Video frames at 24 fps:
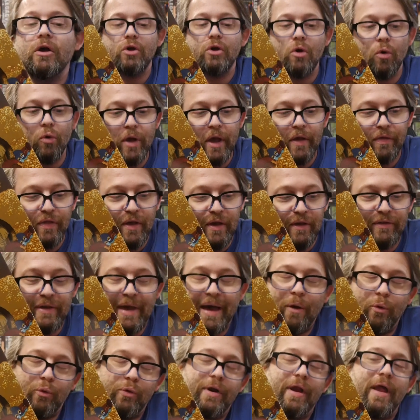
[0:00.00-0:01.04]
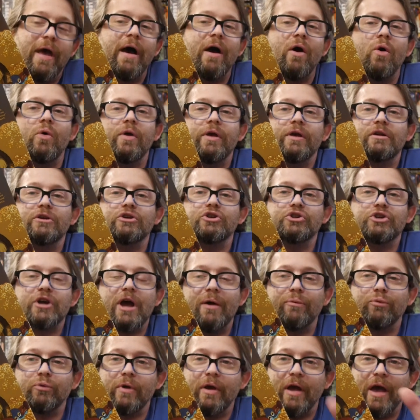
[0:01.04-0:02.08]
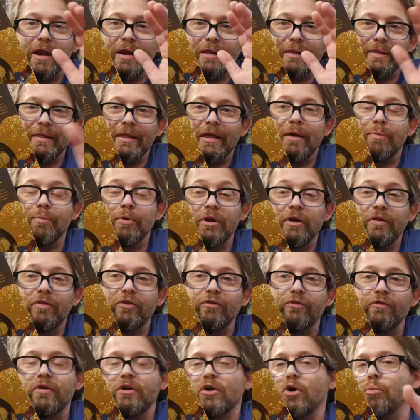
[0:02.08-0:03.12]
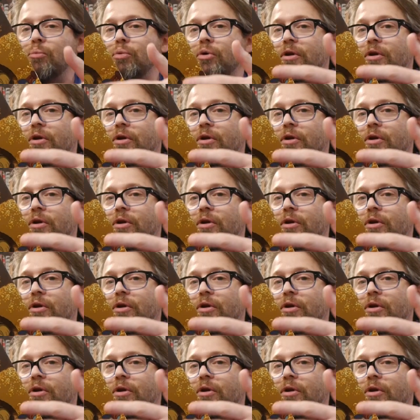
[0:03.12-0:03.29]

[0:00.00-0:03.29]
Go get this out now in shops. We got a link beneath this video.